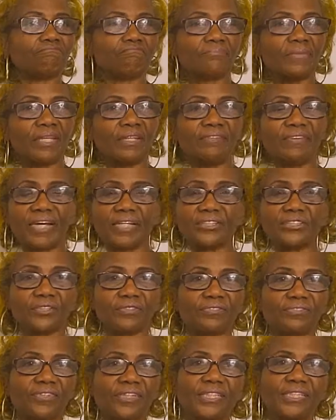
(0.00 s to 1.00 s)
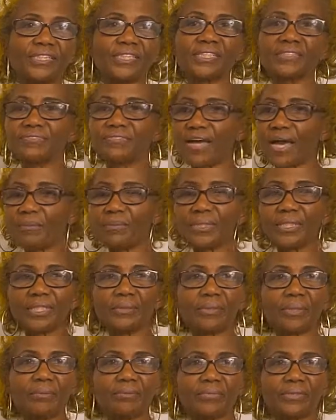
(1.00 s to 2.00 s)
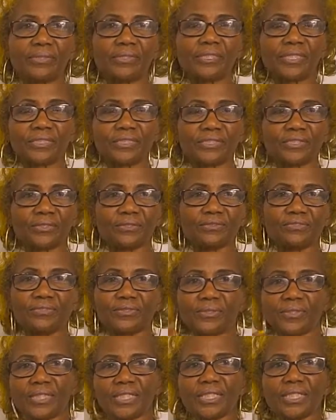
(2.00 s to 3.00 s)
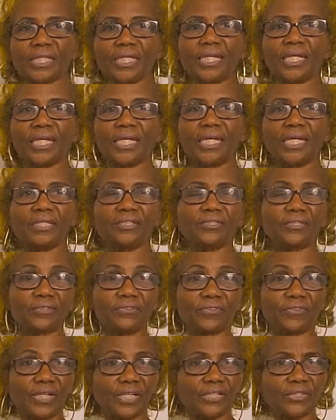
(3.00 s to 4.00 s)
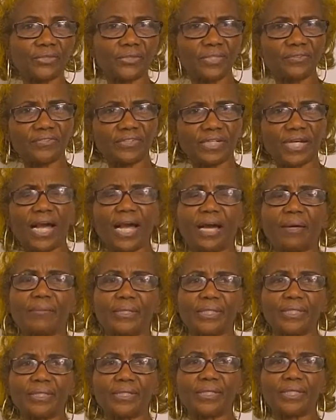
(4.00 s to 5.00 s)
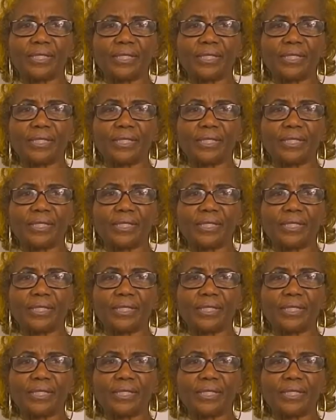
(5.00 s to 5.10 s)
Invite your friends, family members, and so forth. And don't forget to leave a comment.